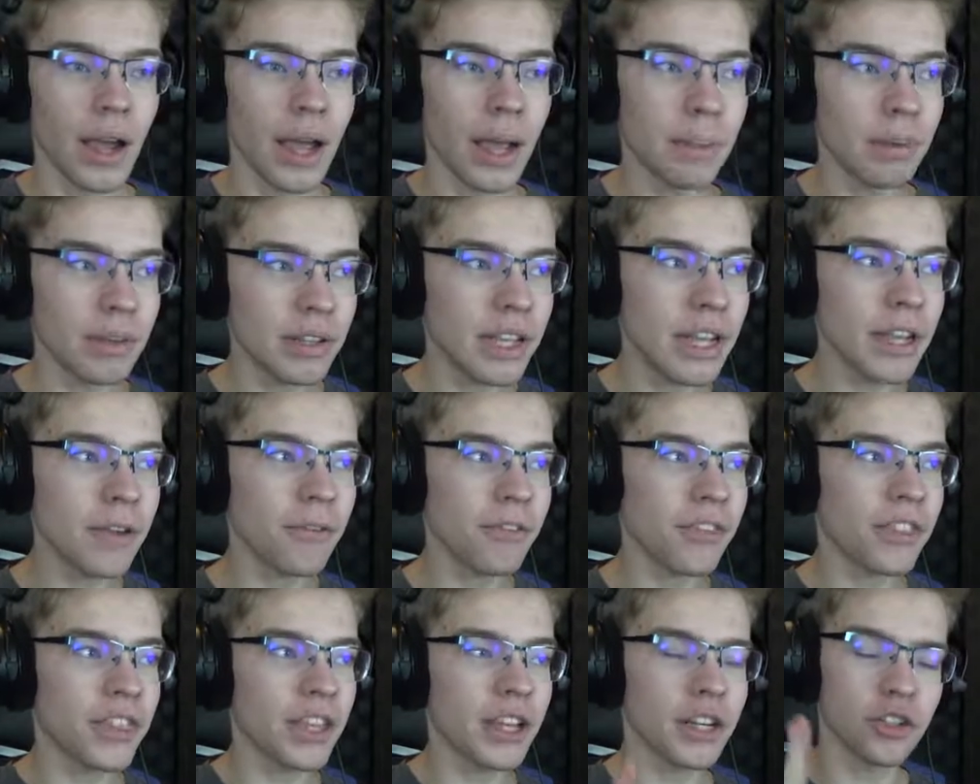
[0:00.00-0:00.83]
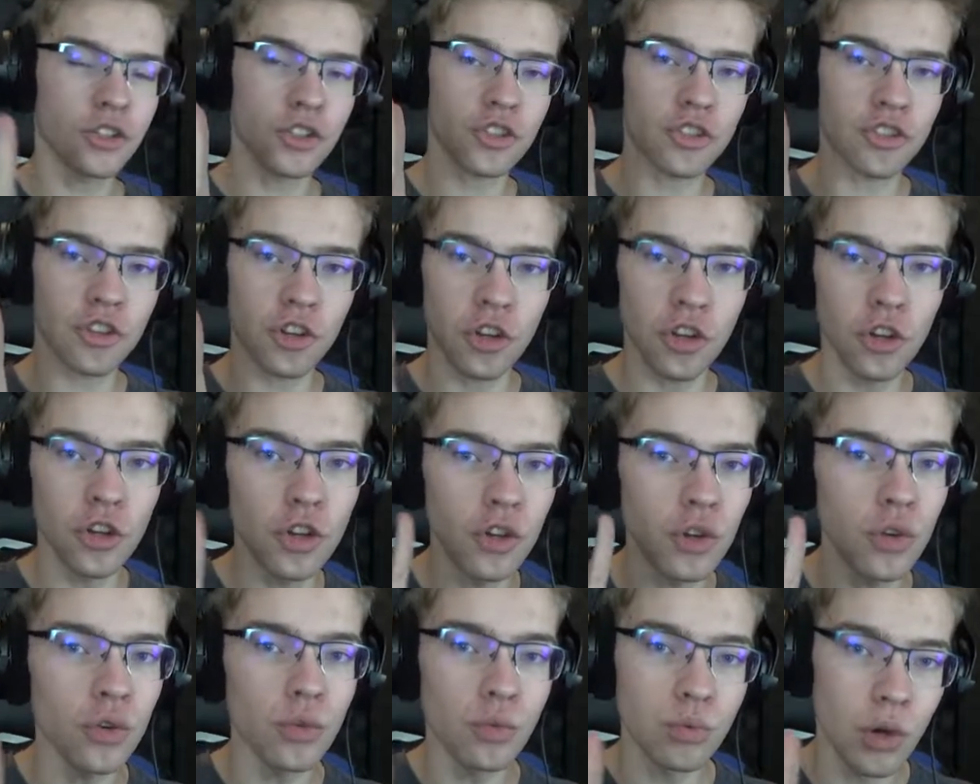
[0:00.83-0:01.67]
I believe there are
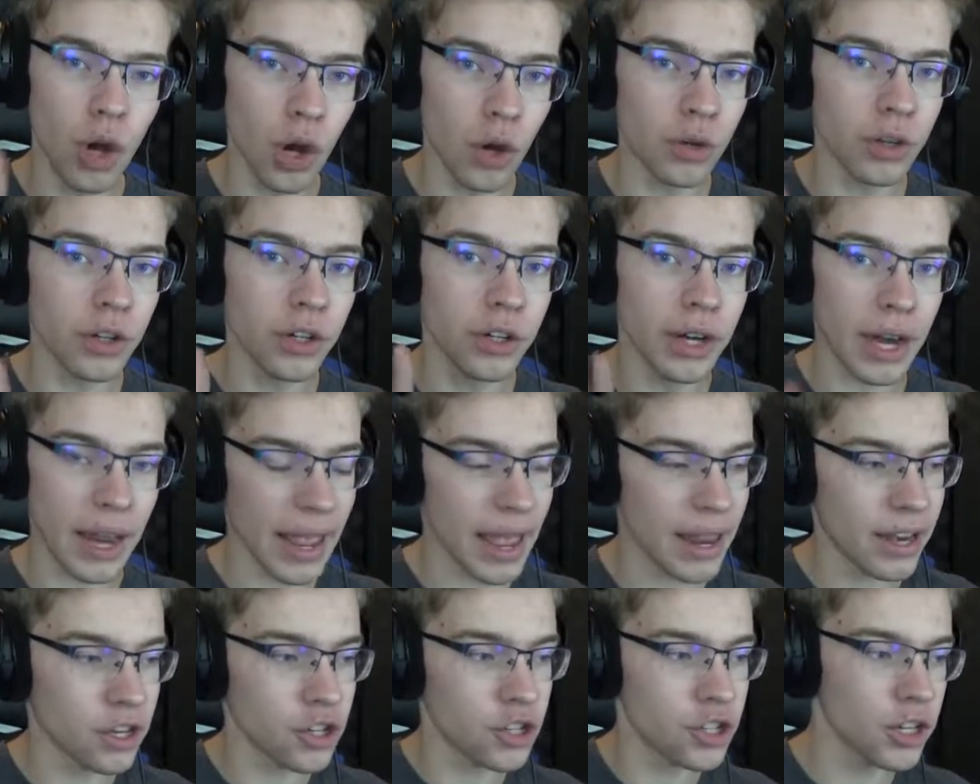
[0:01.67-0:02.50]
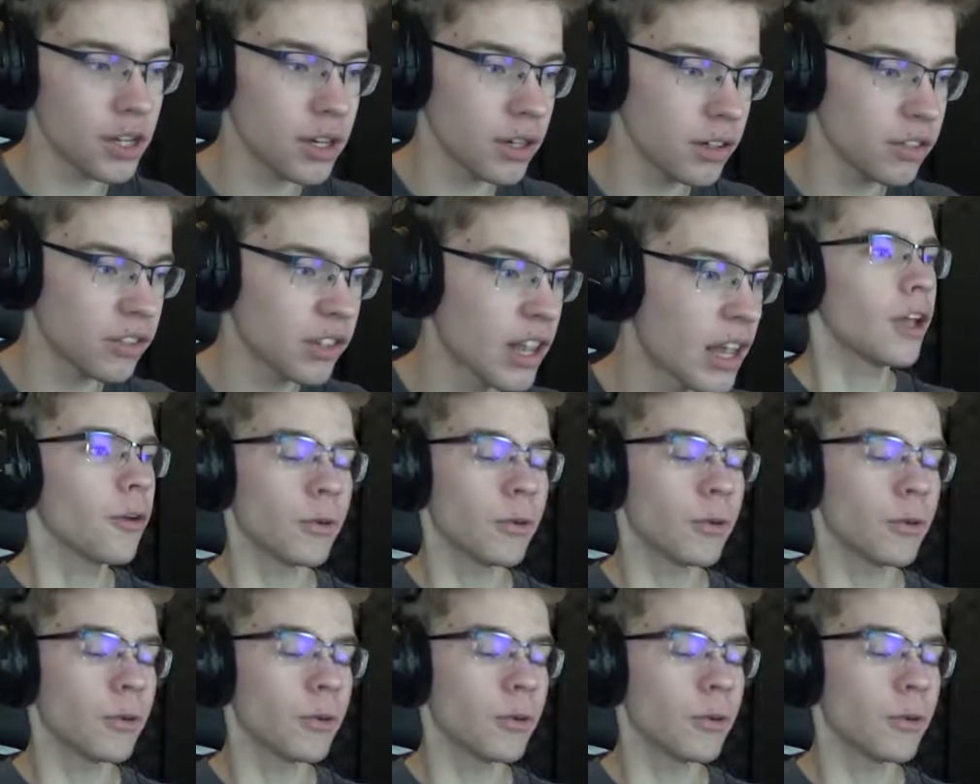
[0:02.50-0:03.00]
two rotor engines.